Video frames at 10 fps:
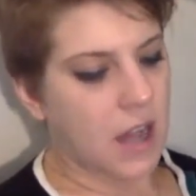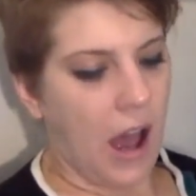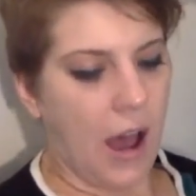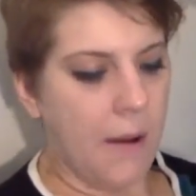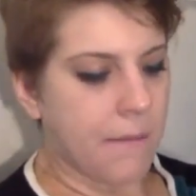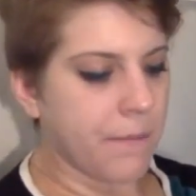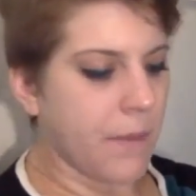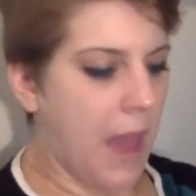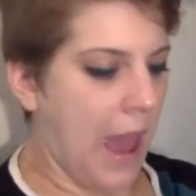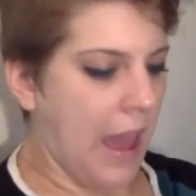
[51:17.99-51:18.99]

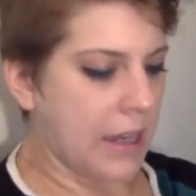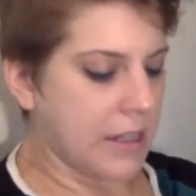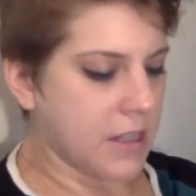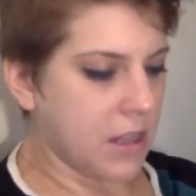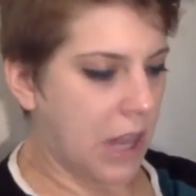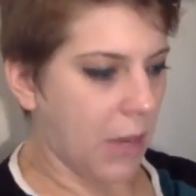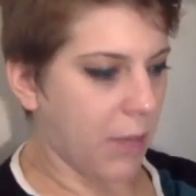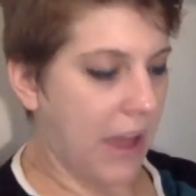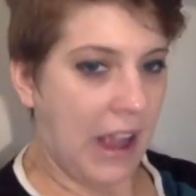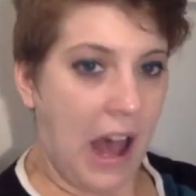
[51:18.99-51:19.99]
and they are
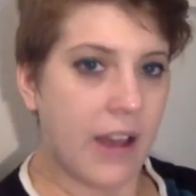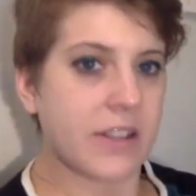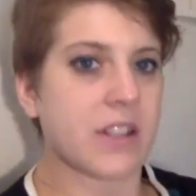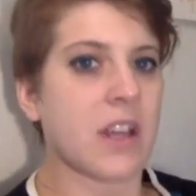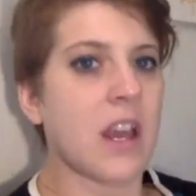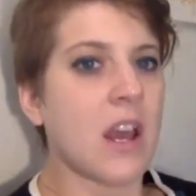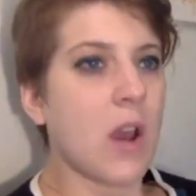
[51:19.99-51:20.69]
playing us